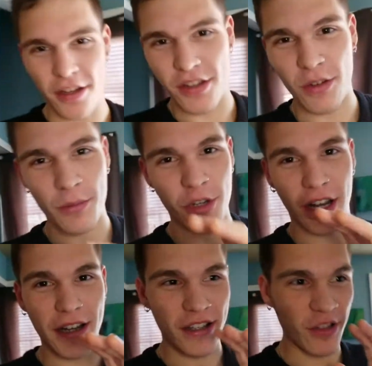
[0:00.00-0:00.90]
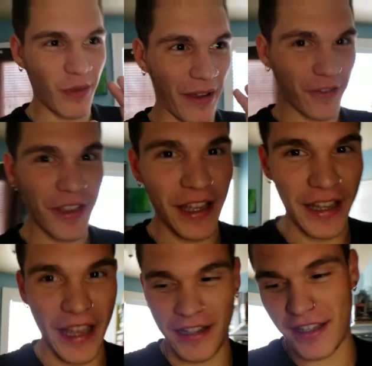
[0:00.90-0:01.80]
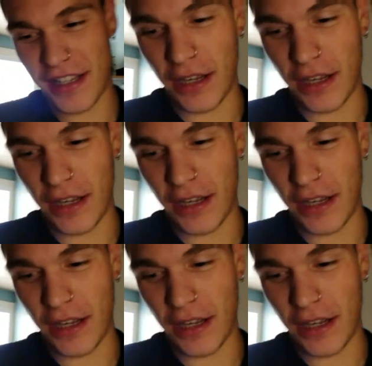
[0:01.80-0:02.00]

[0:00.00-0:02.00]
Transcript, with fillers: So I'm trying to do everything I can to stay